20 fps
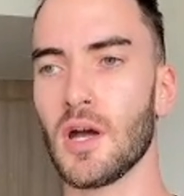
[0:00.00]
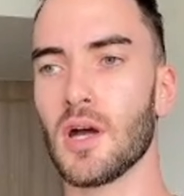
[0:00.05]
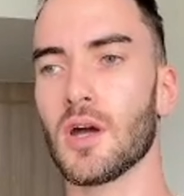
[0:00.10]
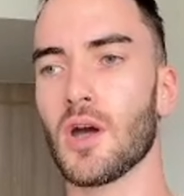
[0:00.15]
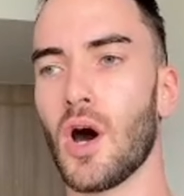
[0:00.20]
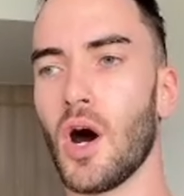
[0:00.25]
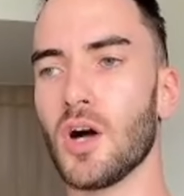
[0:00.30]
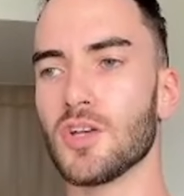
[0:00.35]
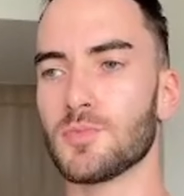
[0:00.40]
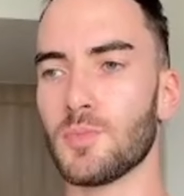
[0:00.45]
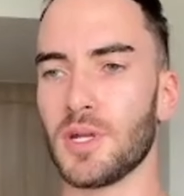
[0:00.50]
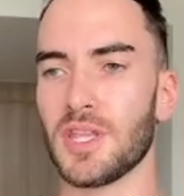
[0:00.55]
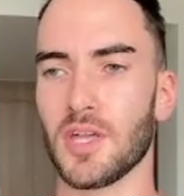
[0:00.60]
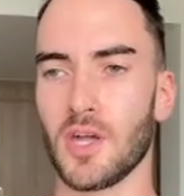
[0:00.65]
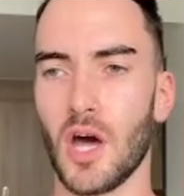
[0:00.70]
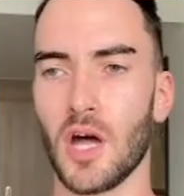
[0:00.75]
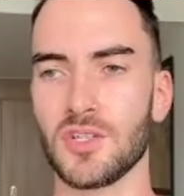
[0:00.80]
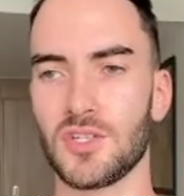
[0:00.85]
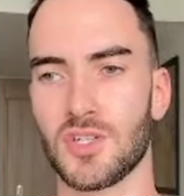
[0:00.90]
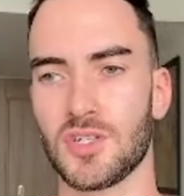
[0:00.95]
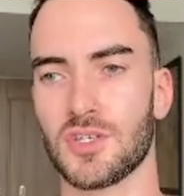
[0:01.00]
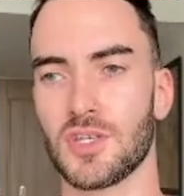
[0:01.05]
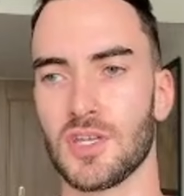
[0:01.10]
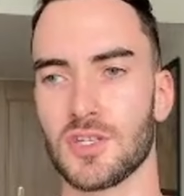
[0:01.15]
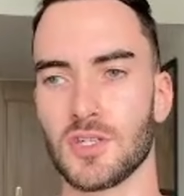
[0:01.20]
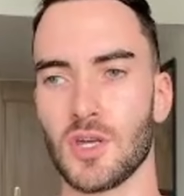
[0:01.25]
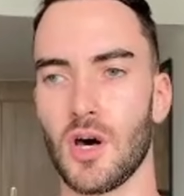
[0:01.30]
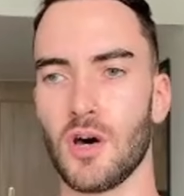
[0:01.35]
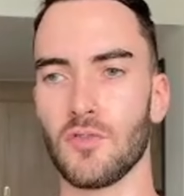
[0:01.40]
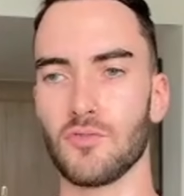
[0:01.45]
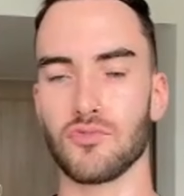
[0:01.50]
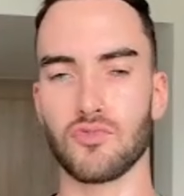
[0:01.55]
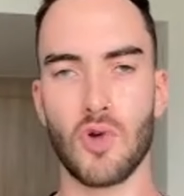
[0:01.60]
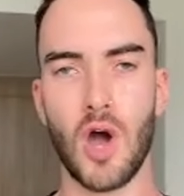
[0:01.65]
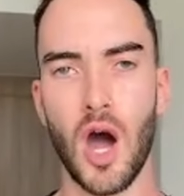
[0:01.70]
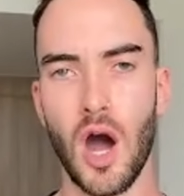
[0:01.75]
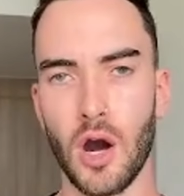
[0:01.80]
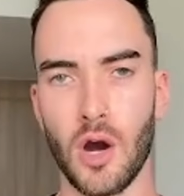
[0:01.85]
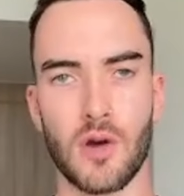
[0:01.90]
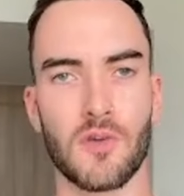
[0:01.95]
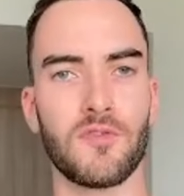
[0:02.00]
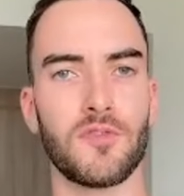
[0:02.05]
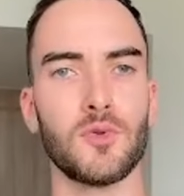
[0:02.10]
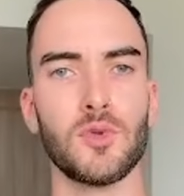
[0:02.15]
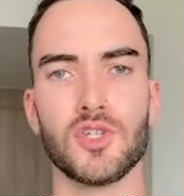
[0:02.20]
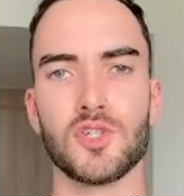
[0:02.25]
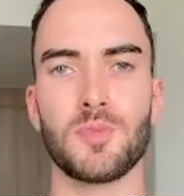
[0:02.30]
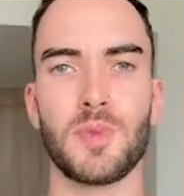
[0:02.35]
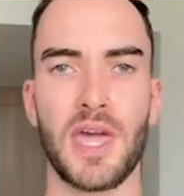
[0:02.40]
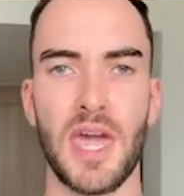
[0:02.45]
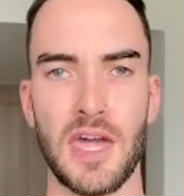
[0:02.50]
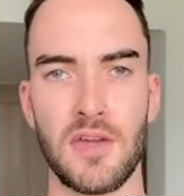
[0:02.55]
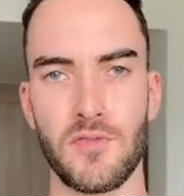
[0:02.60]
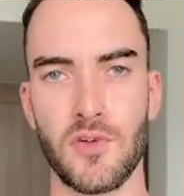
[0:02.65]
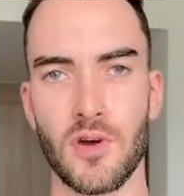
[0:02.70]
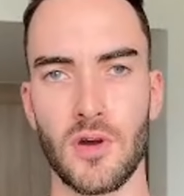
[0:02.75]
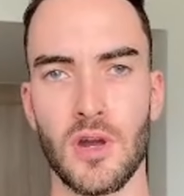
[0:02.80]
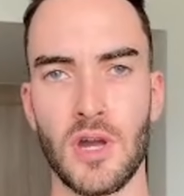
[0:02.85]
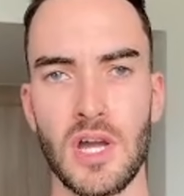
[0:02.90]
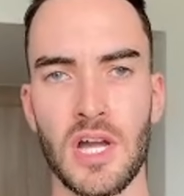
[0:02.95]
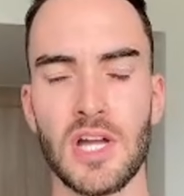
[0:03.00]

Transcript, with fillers: caused by the consciousness of wrong or foolish behavior.